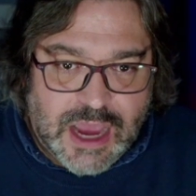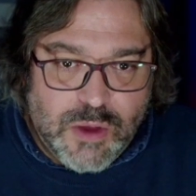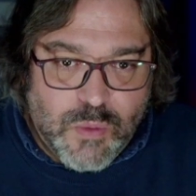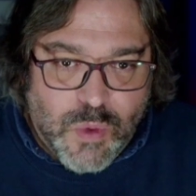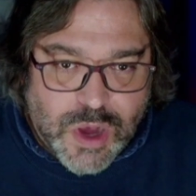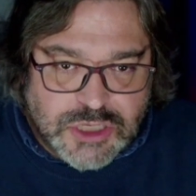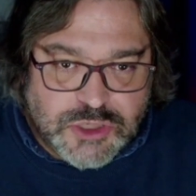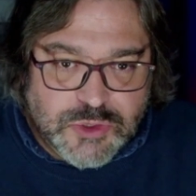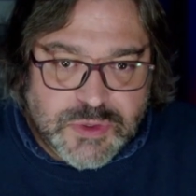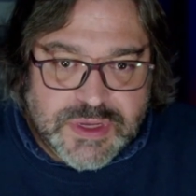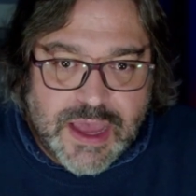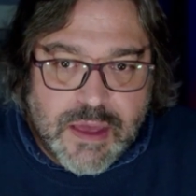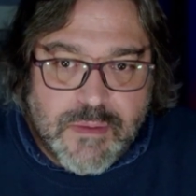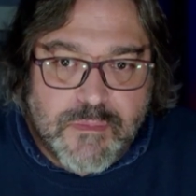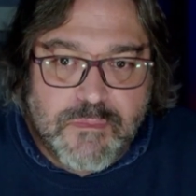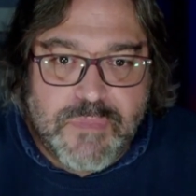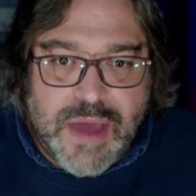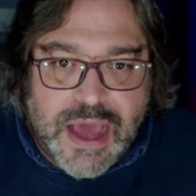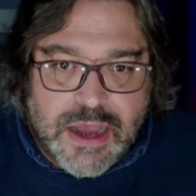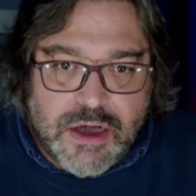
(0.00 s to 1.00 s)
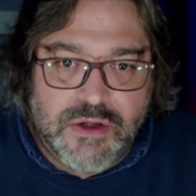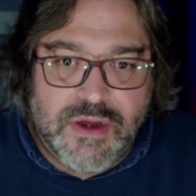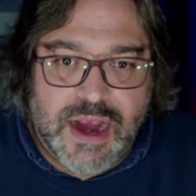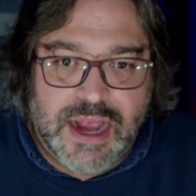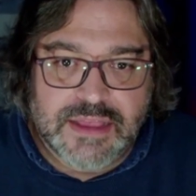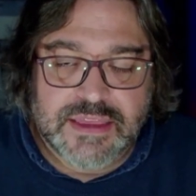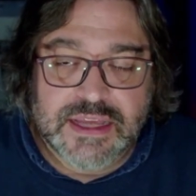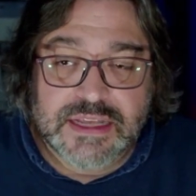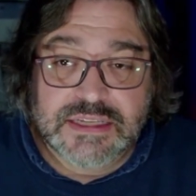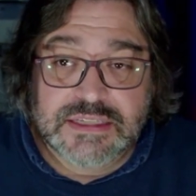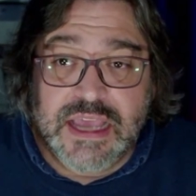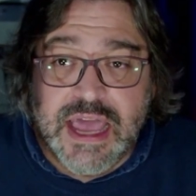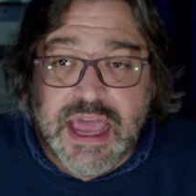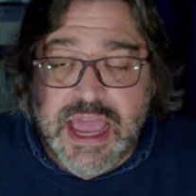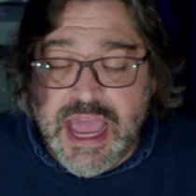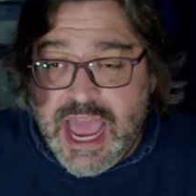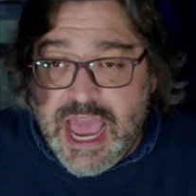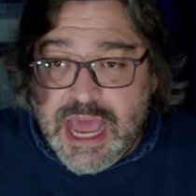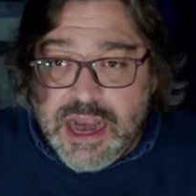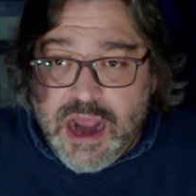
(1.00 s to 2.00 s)
I want to get better at this.
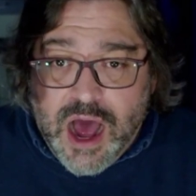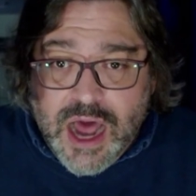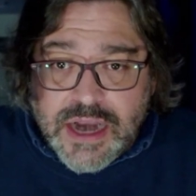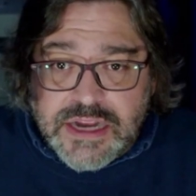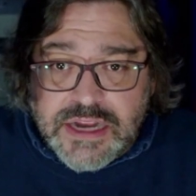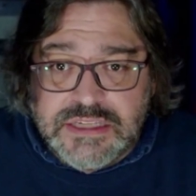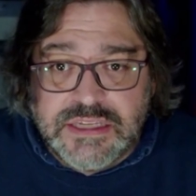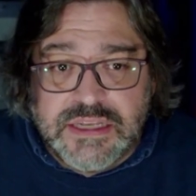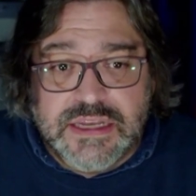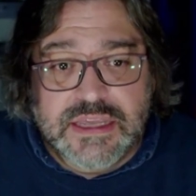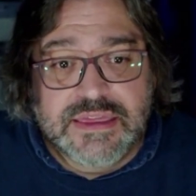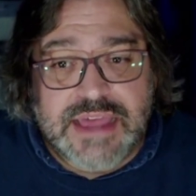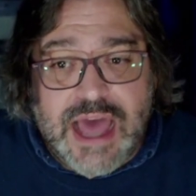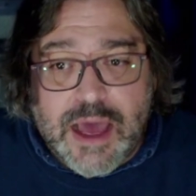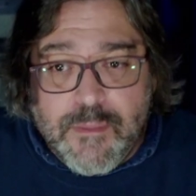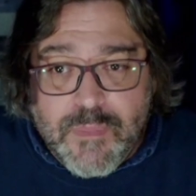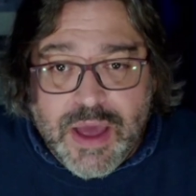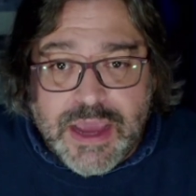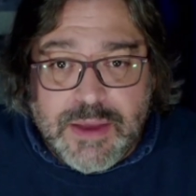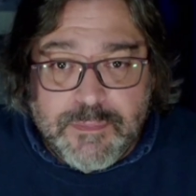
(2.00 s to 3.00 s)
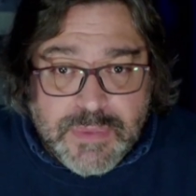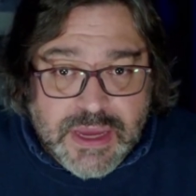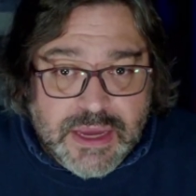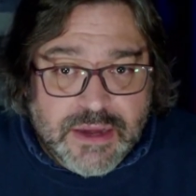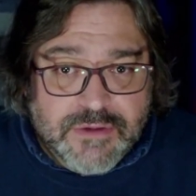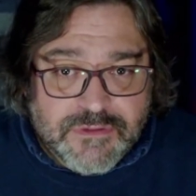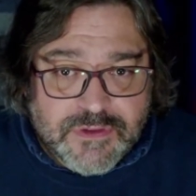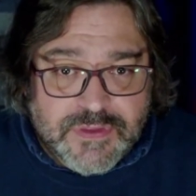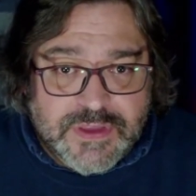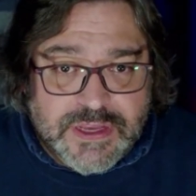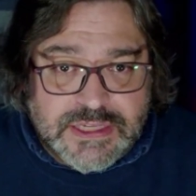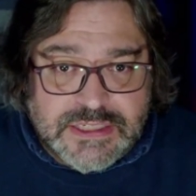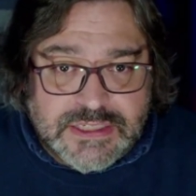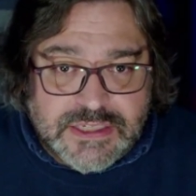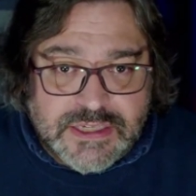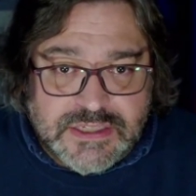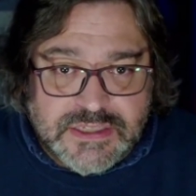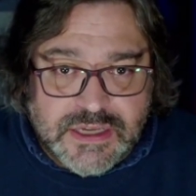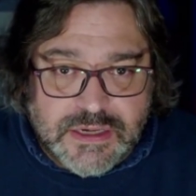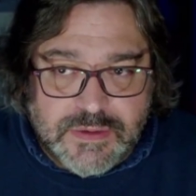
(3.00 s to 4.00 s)
And honestly, that might mean for the
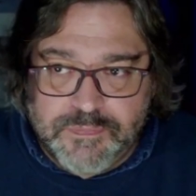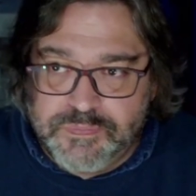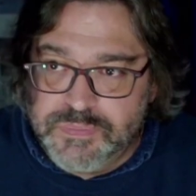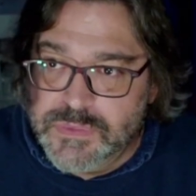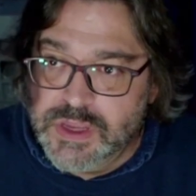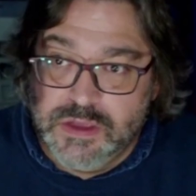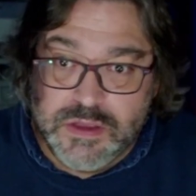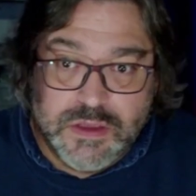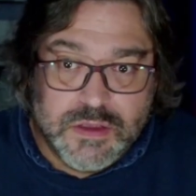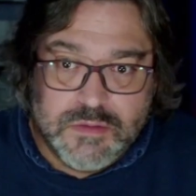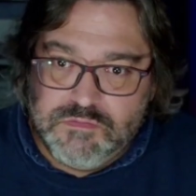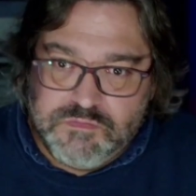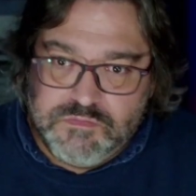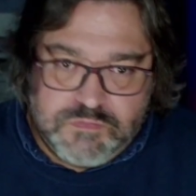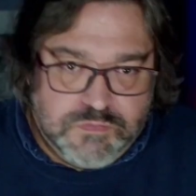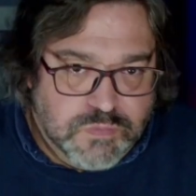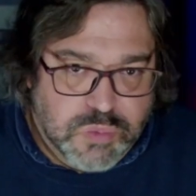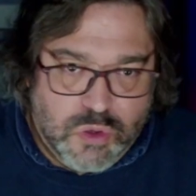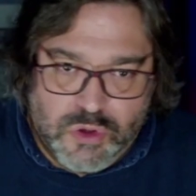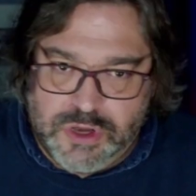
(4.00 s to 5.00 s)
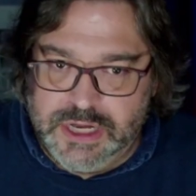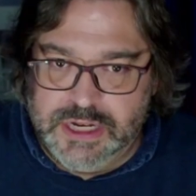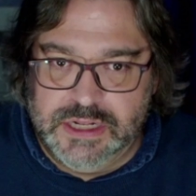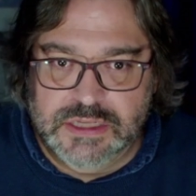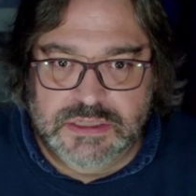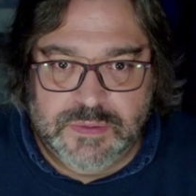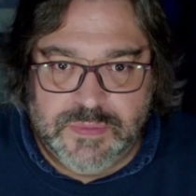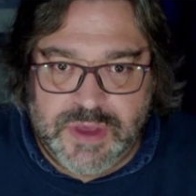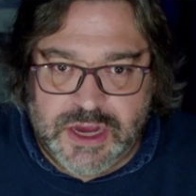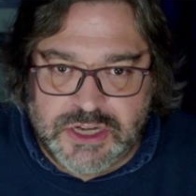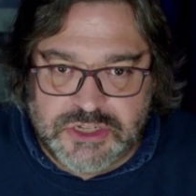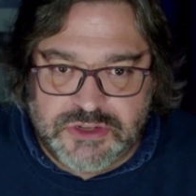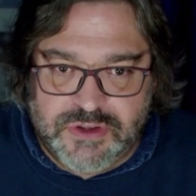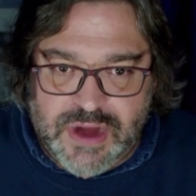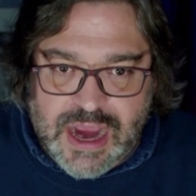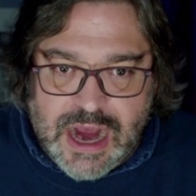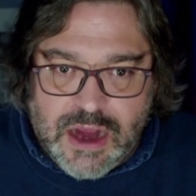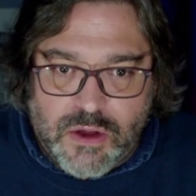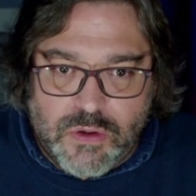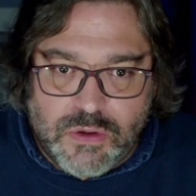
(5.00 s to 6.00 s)
assistant putting in some extra
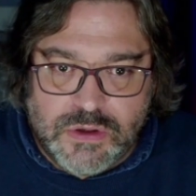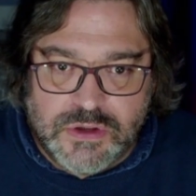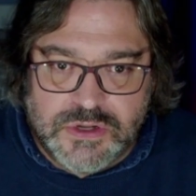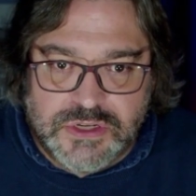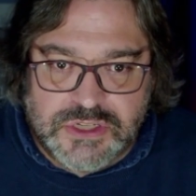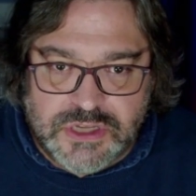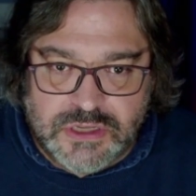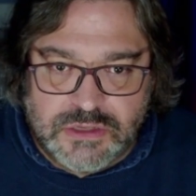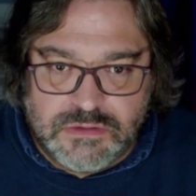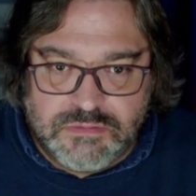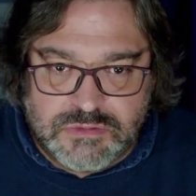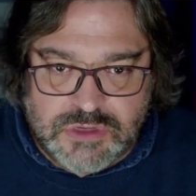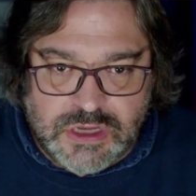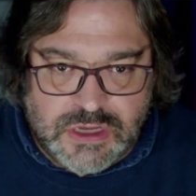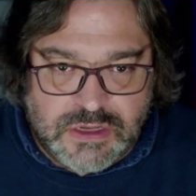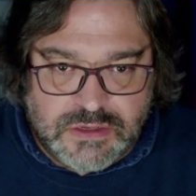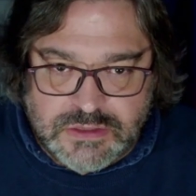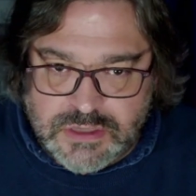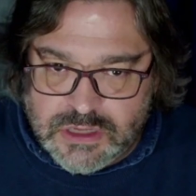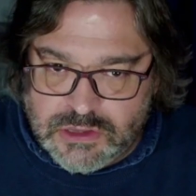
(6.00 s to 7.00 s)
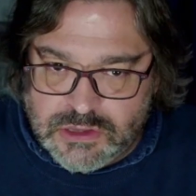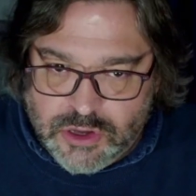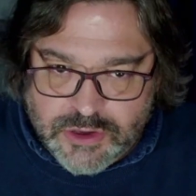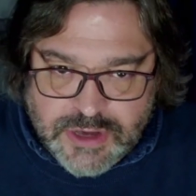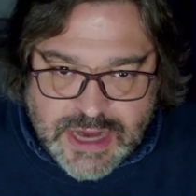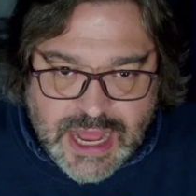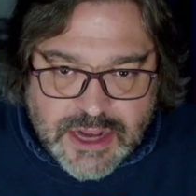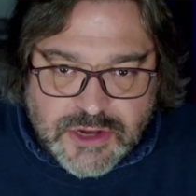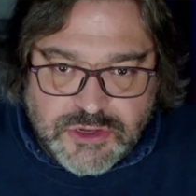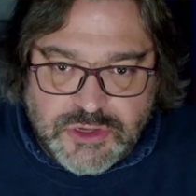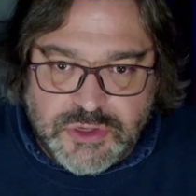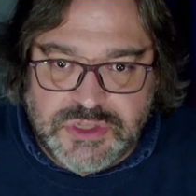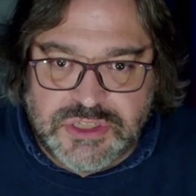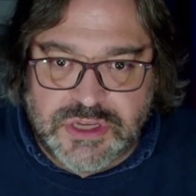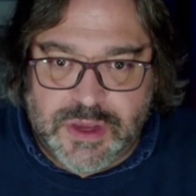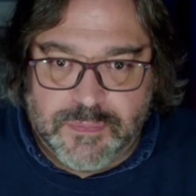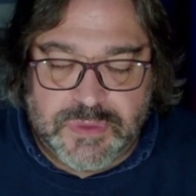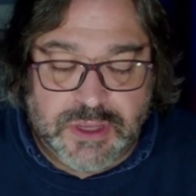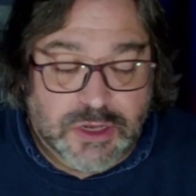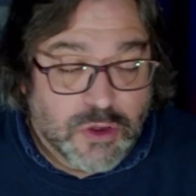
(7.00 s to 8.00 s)
hours to learn how to do
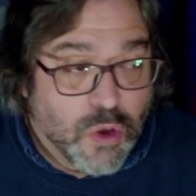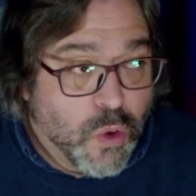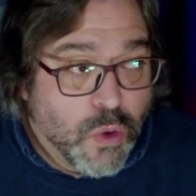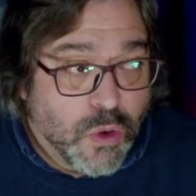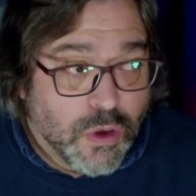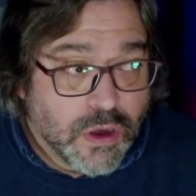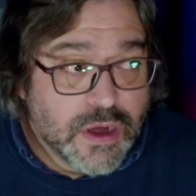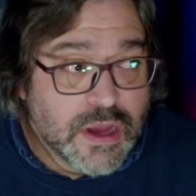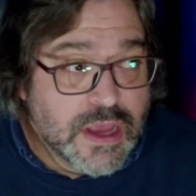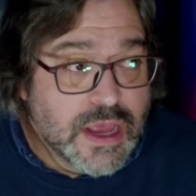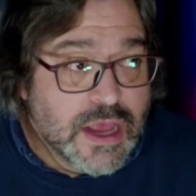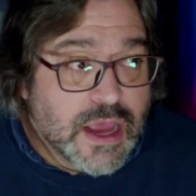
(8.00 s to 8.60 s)
something, or